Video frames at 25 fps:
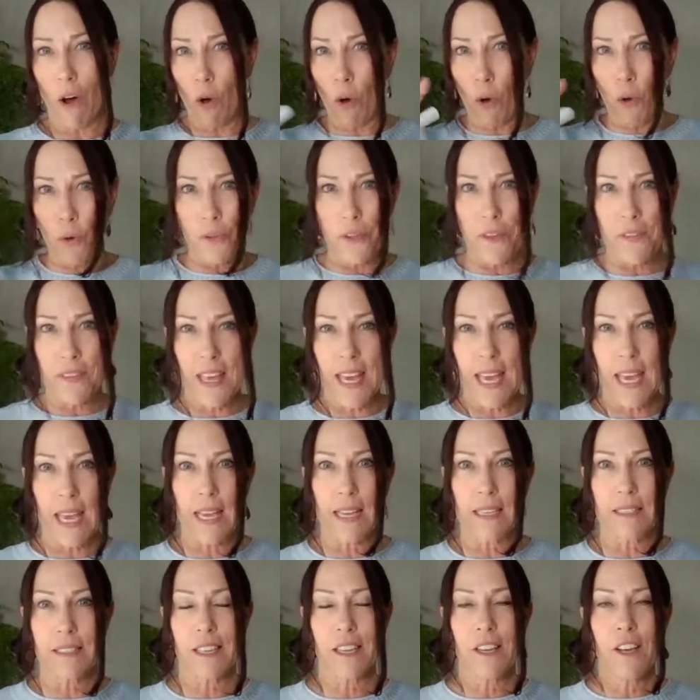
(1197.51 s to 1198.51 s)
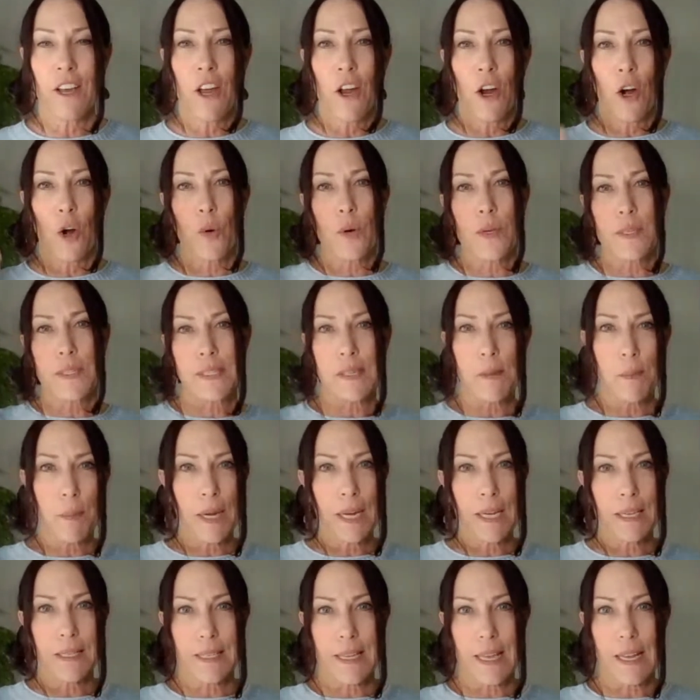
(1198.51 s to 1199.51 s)
all the things or else
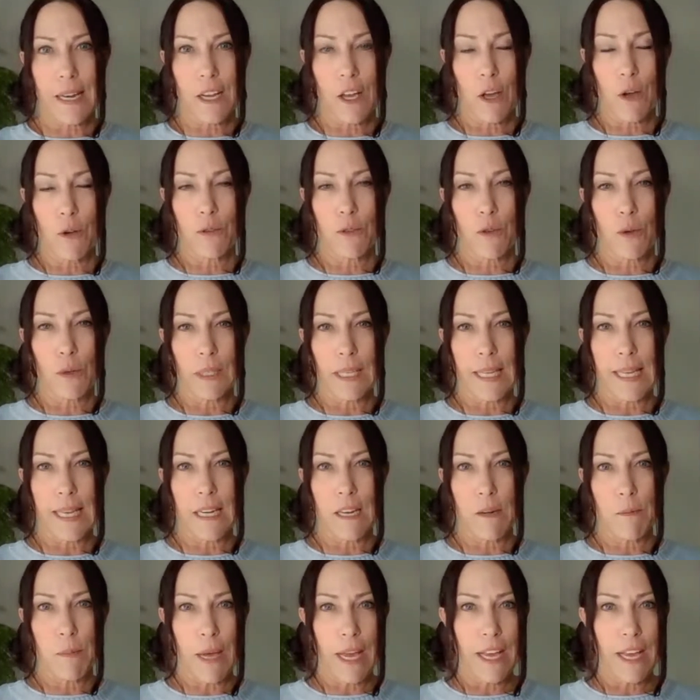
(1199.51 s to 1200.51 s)
somebody's going to go to a landing